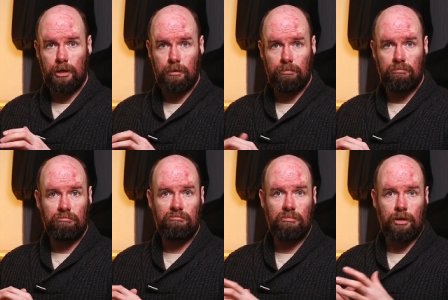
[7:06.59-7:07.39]
Um,
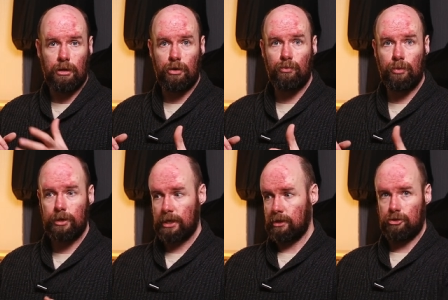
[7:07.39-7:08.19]
a lot of
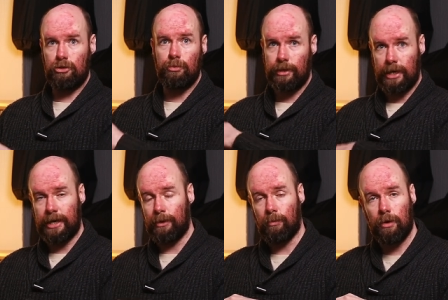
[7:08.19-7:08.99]
work I can shoot with
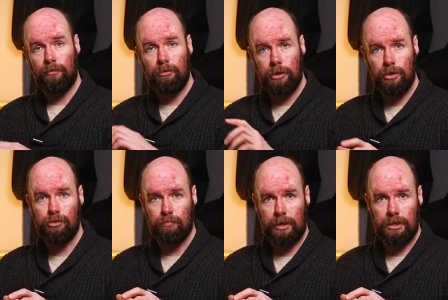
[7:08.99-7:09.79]
any one of them and it
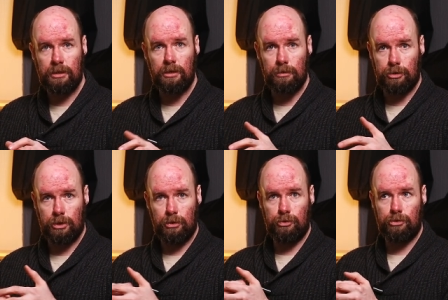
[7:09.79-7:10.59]
doesn't matter
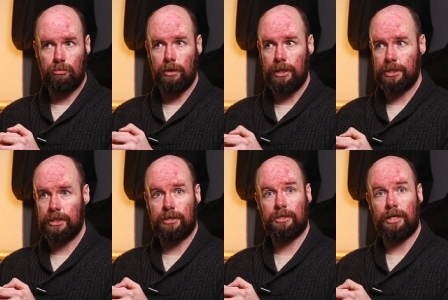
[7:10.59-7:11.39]
until someone then
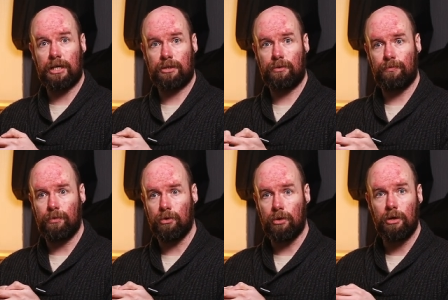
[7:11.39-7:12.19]
starts to ask
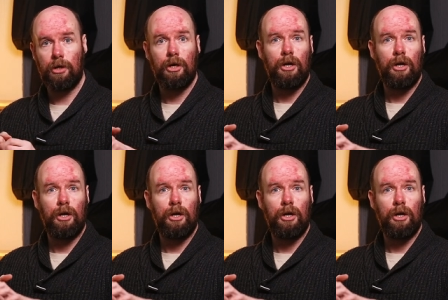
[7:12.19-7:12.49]
for